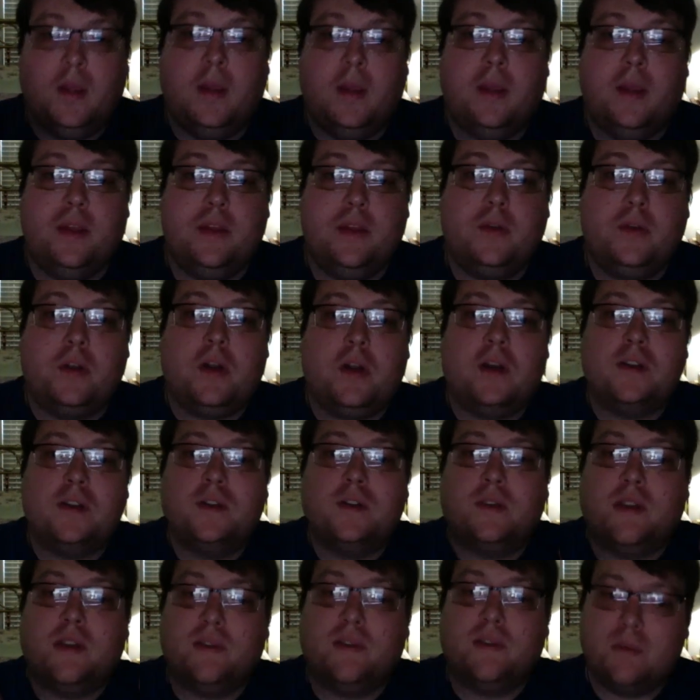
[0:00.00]
You can also
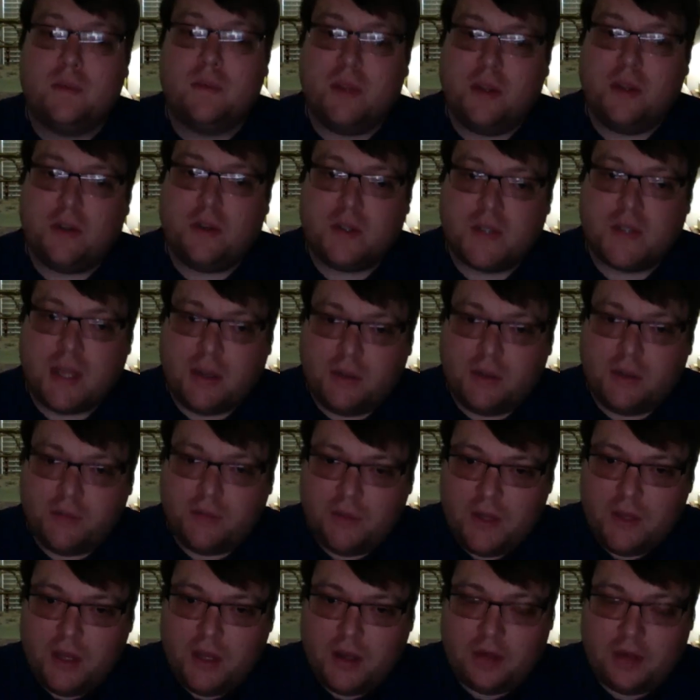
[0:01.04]
give them to yourself in
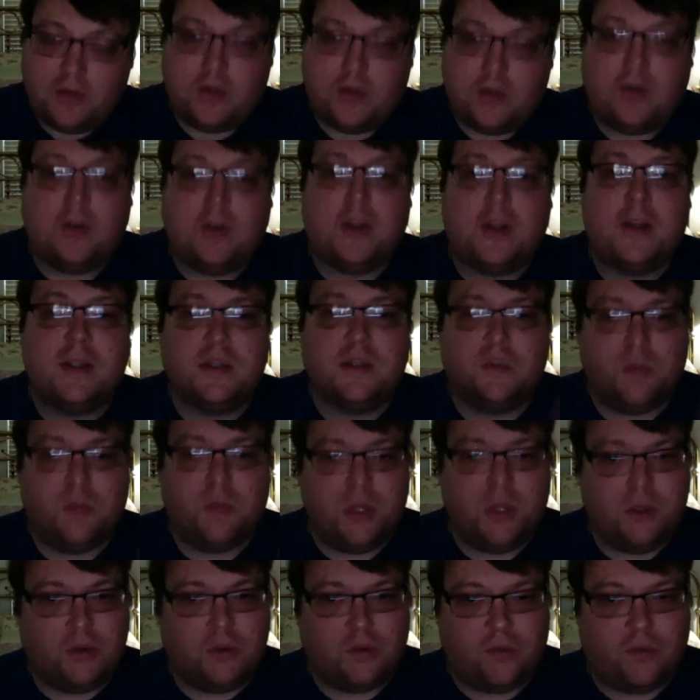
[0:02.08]
the Anuyogas when
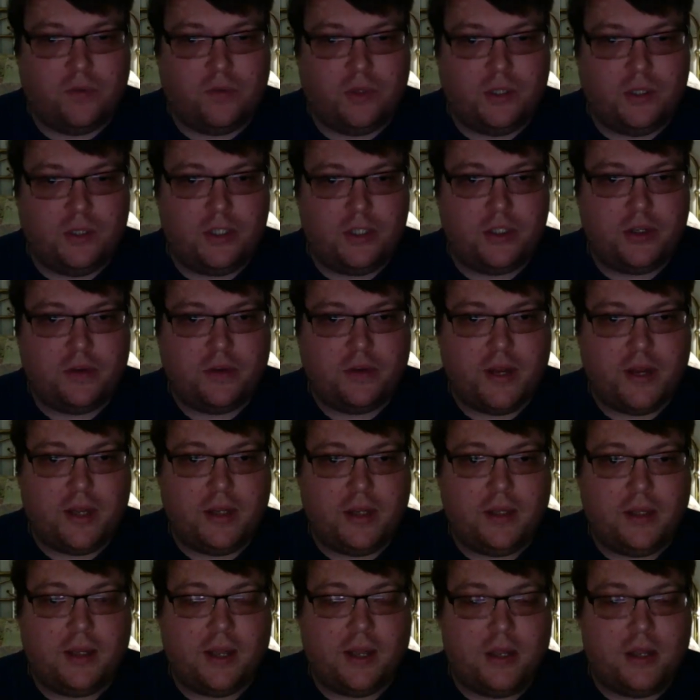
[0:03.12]
you're fully
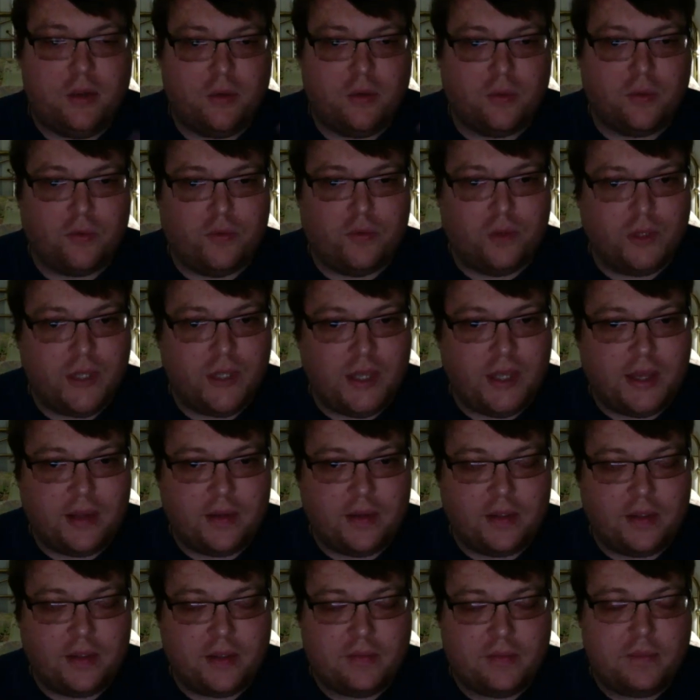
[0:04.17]
generated and you're fully
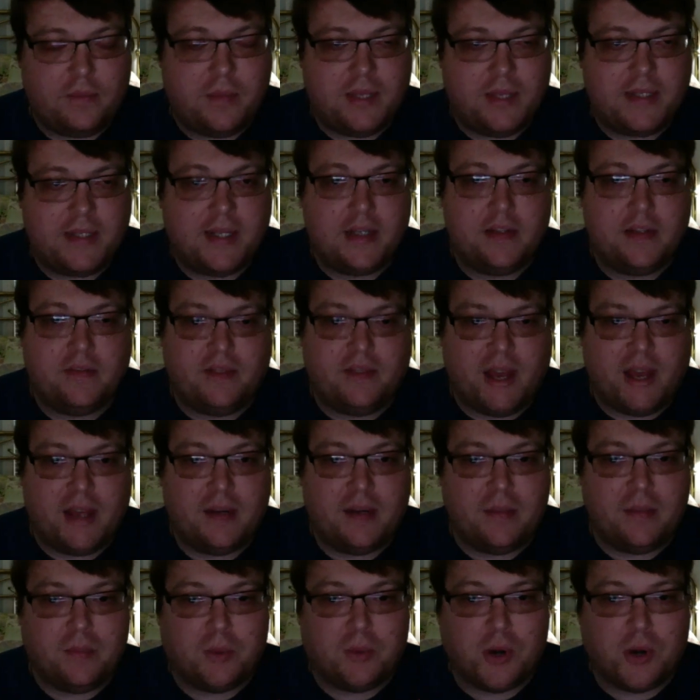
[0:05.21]
to maintain
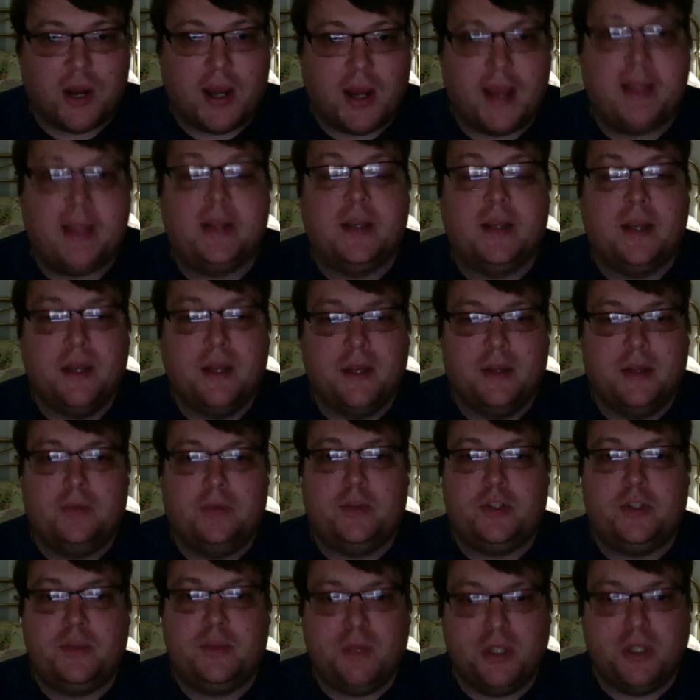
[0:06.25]
divine pride,
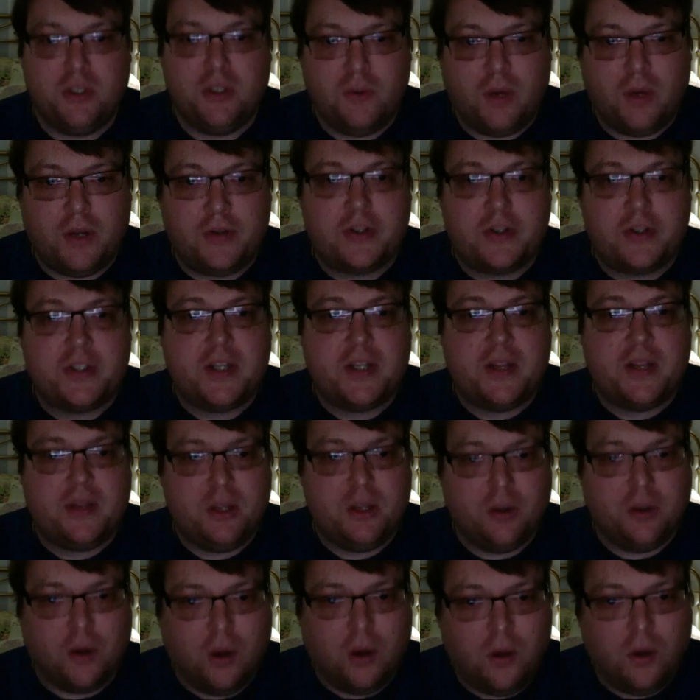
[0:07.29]
which means you understand that
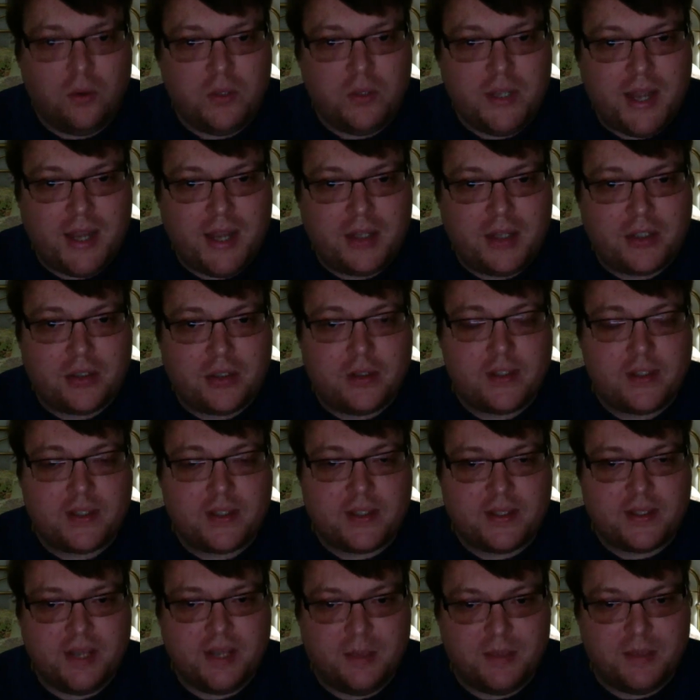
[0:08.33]
your own nature is the
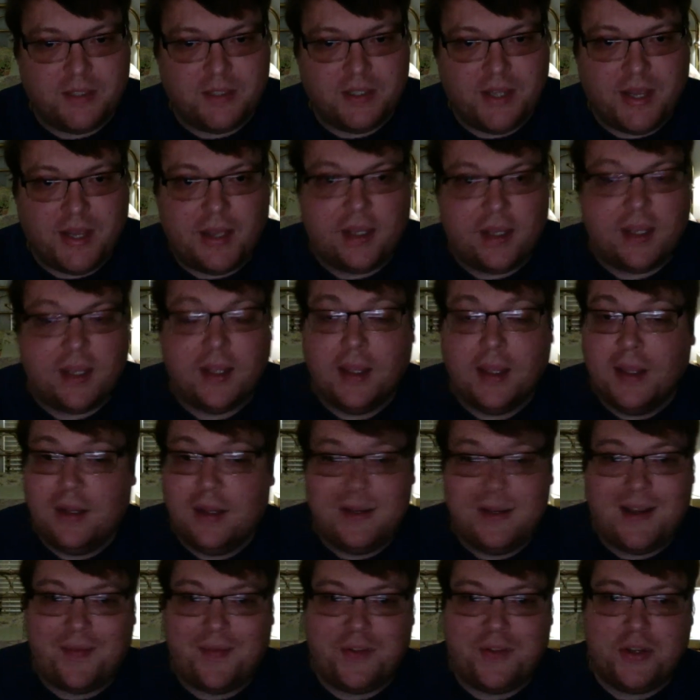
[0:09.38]
same as the deity.
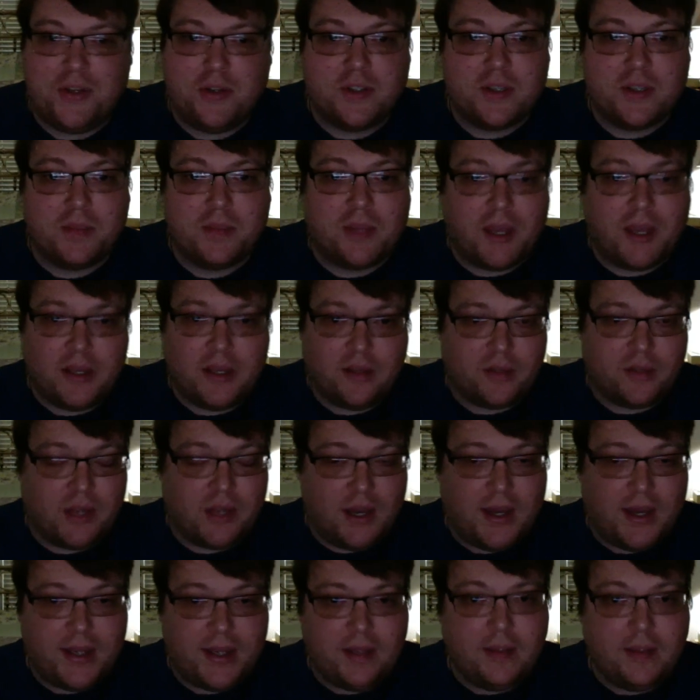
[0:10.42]
Not that you're some kind of
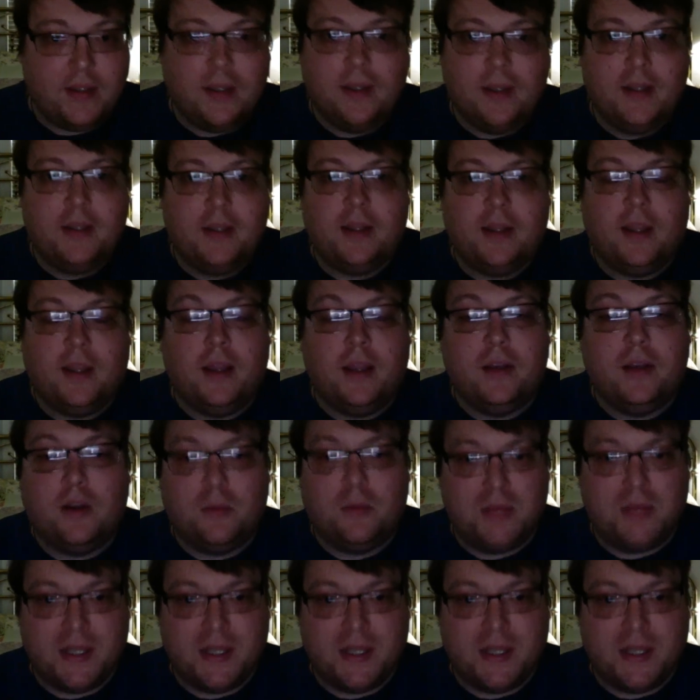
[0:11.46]
god, don't be a